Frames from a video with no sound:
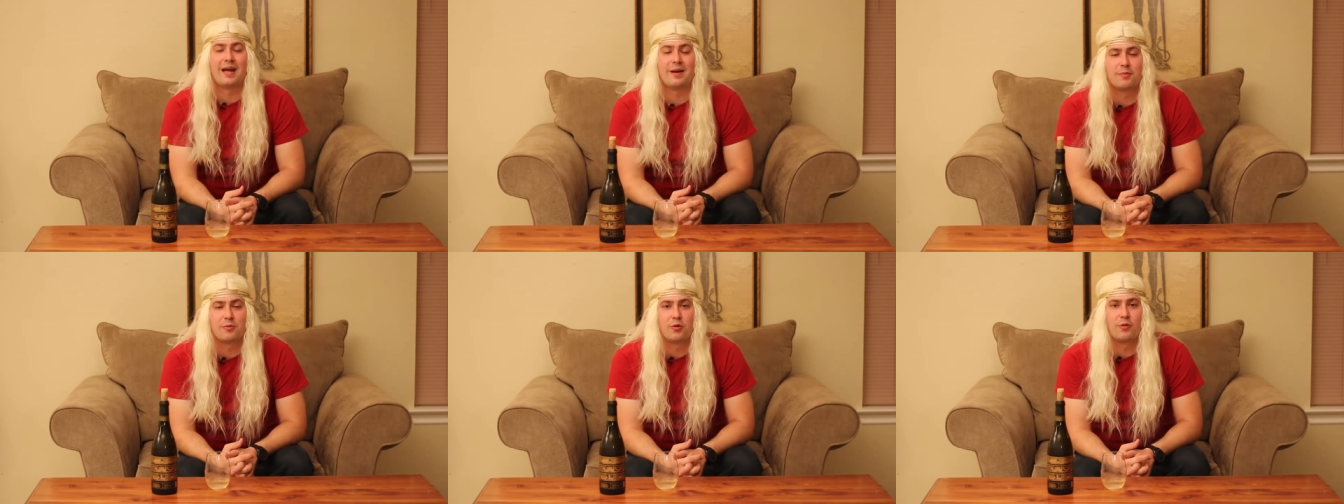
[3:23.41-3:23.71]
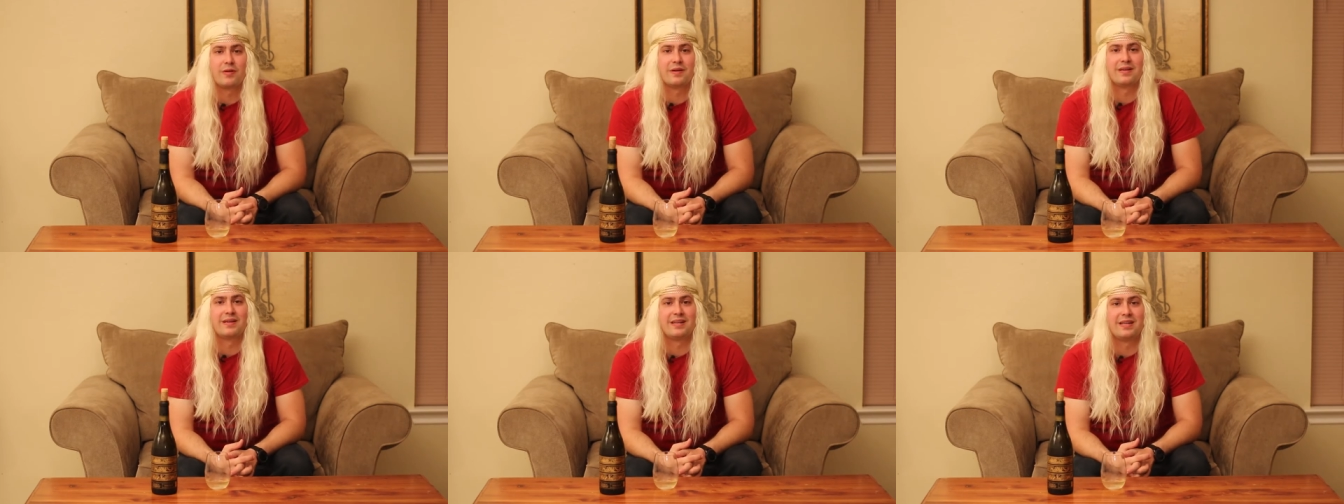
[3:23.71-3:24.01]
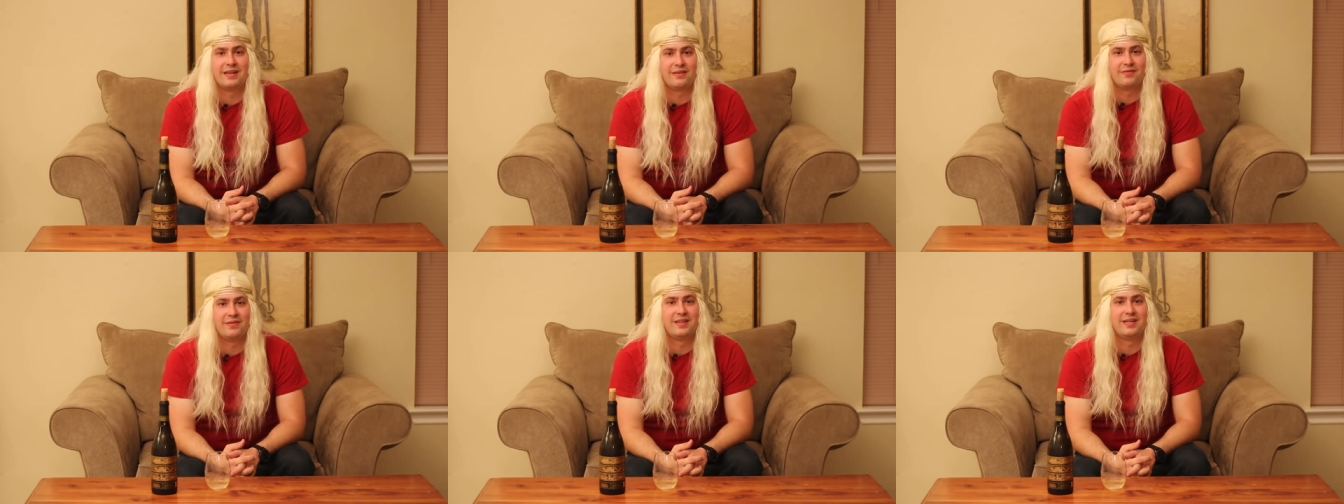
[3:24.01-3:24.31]
I'm going to
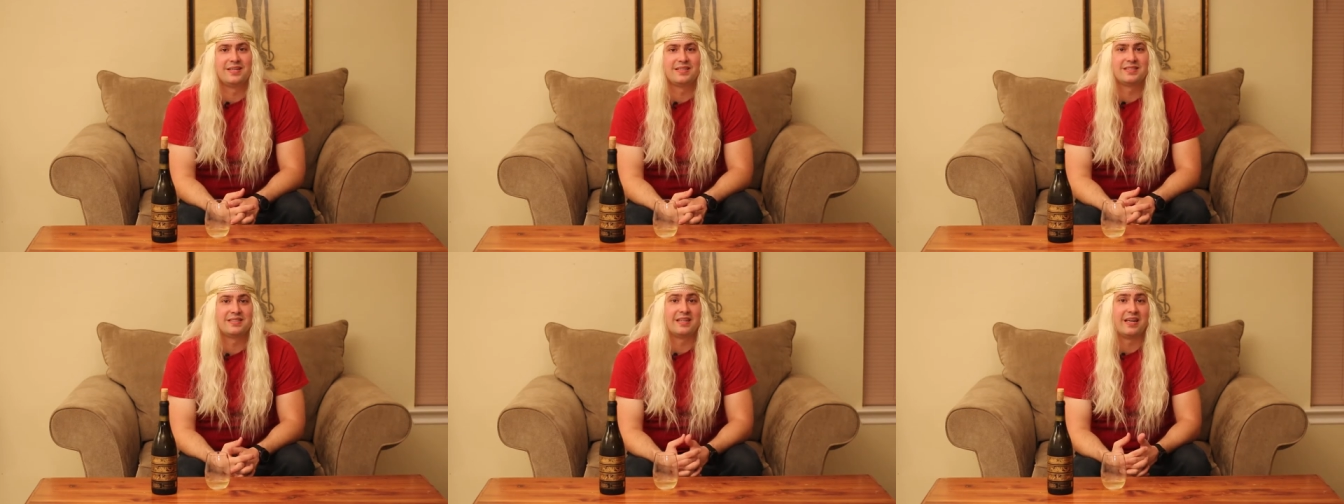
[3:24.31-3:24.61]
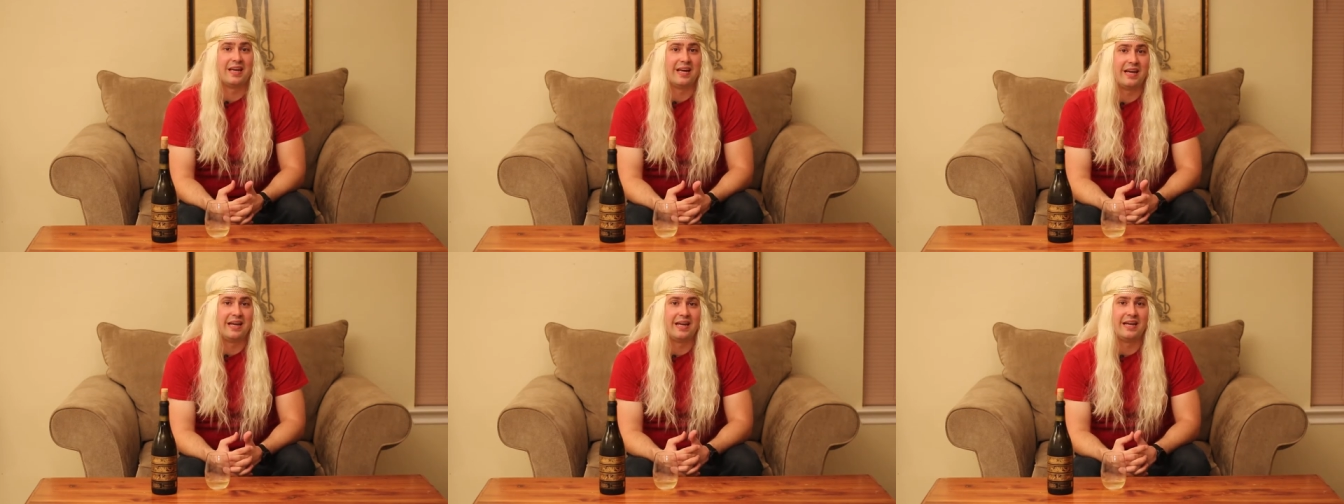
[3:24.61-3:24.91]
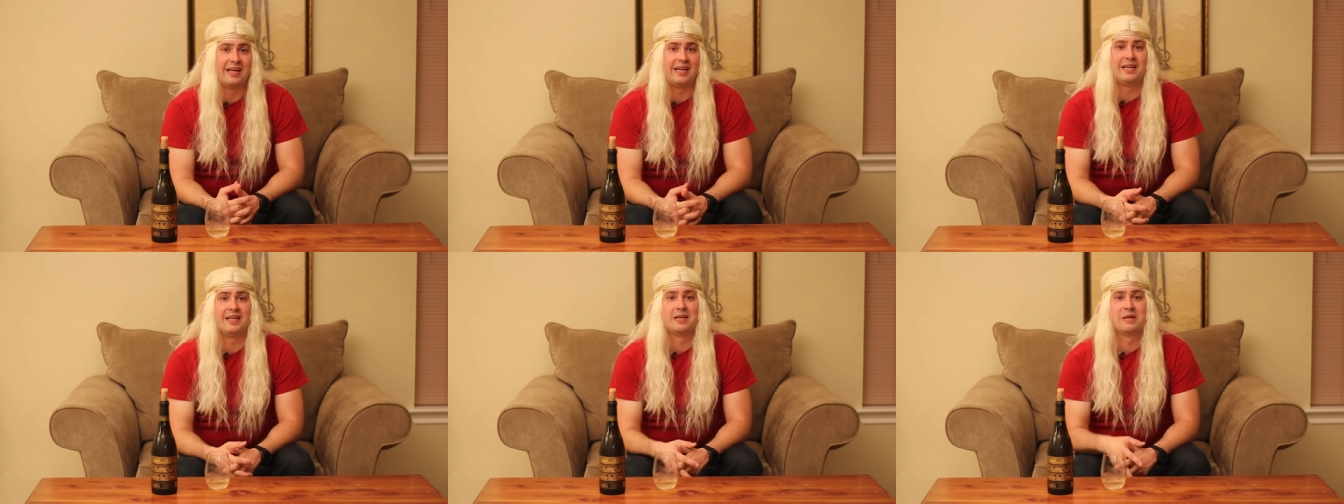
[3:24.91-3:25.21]
give this
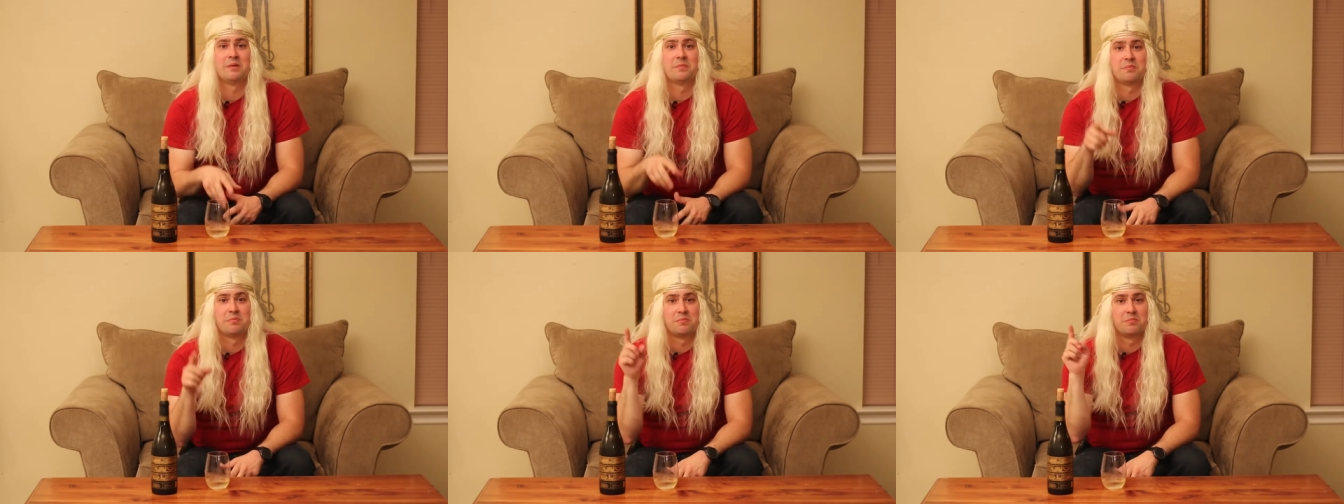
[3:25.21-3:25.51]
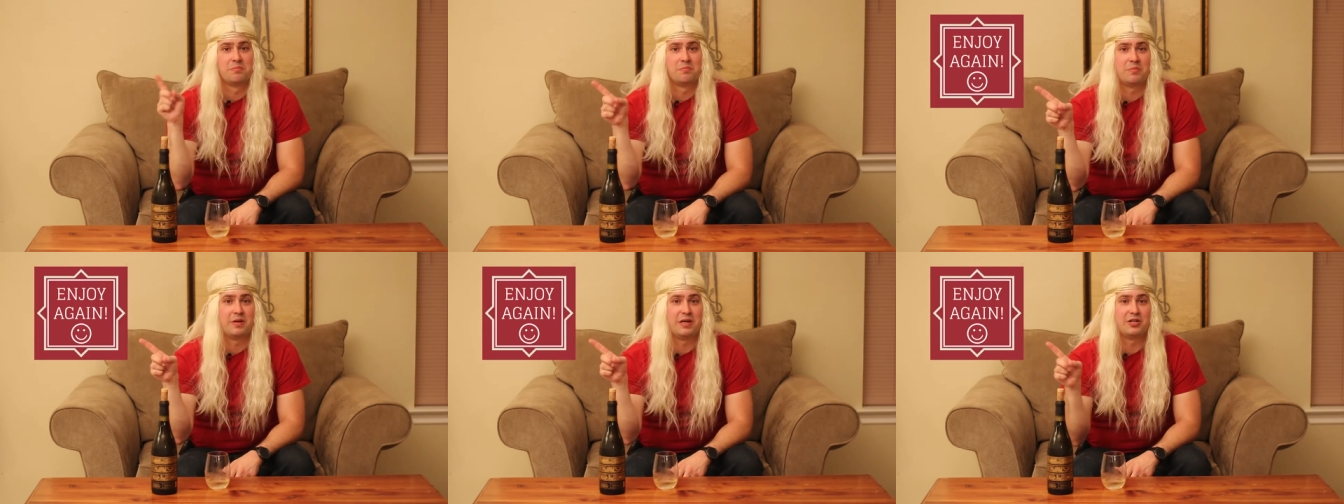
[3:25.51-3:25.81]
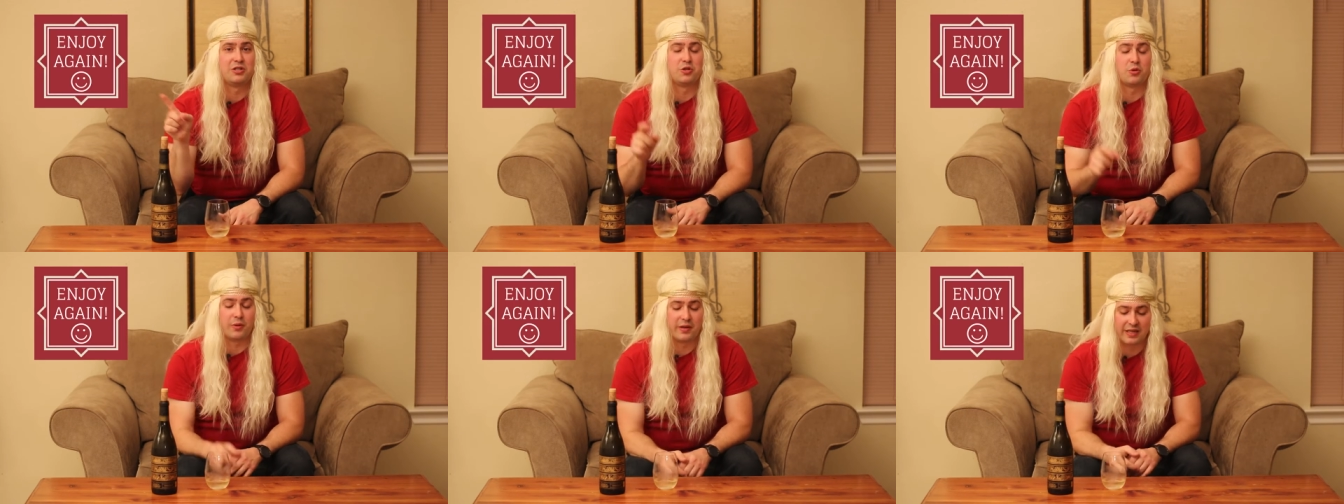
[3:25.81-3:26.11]
a
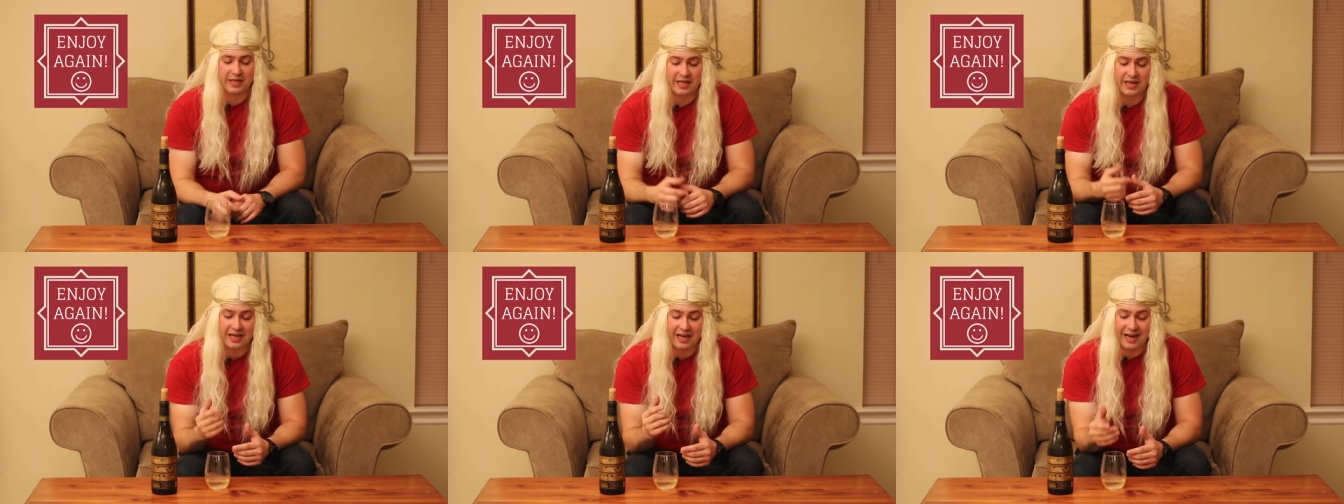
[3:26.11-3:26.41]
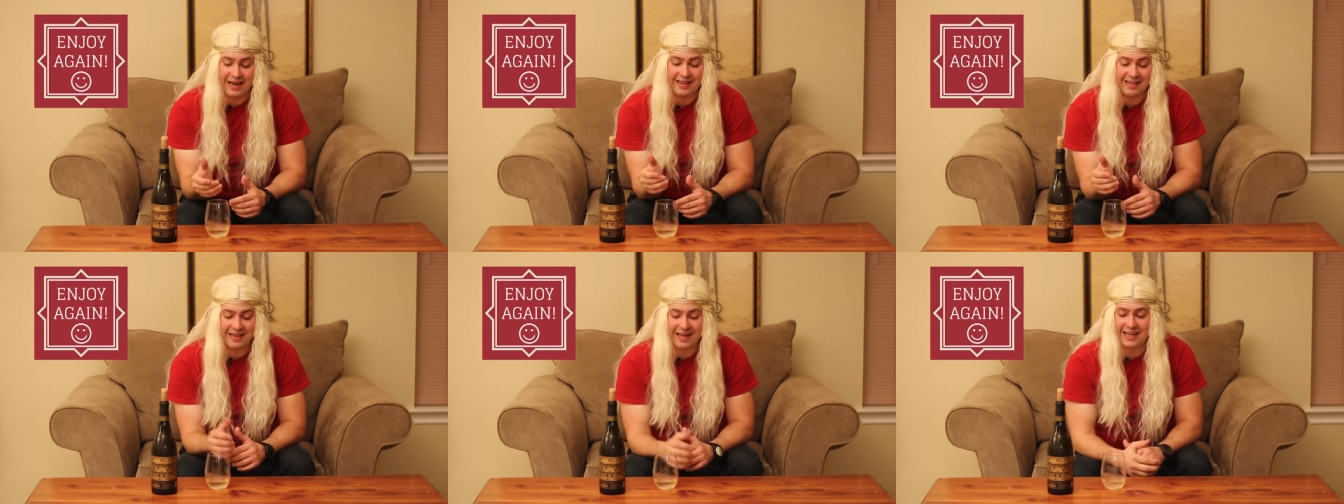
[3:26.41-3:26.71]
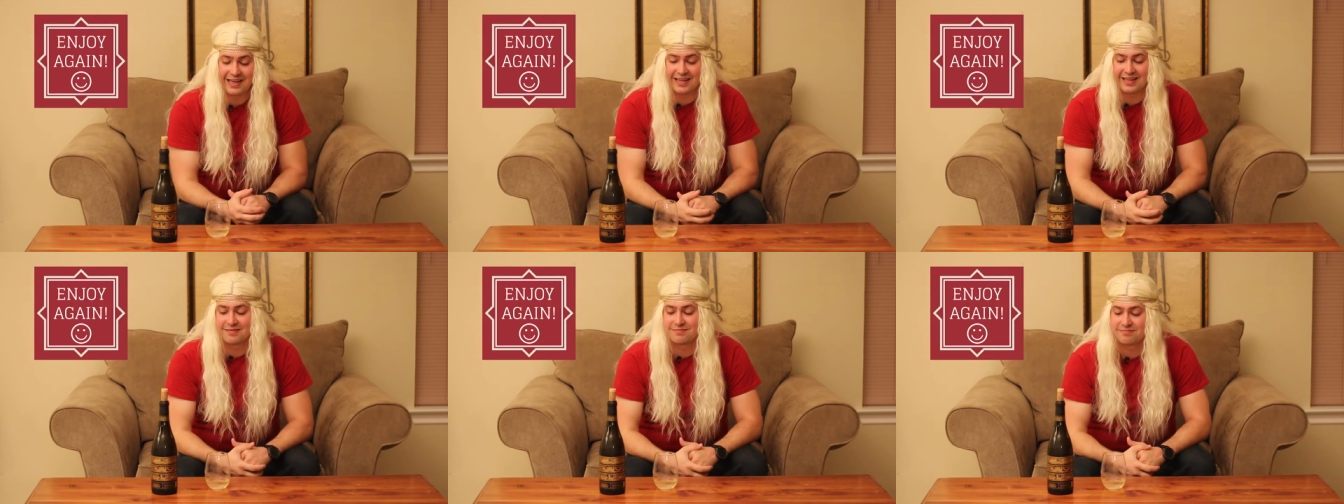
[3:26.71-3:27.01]
enjoy again. I
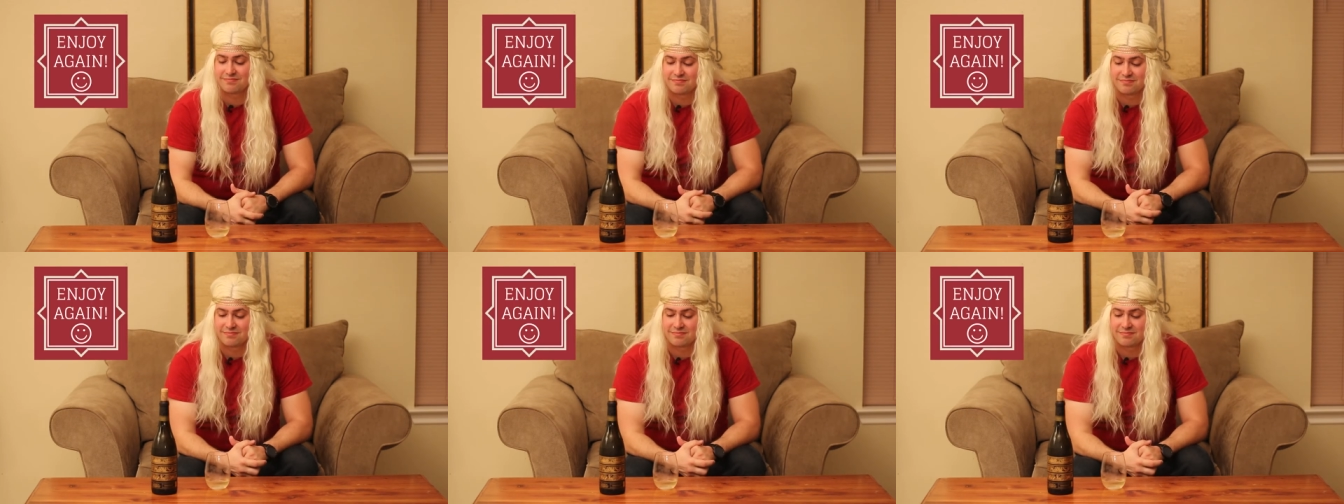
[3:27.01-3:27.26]
like it.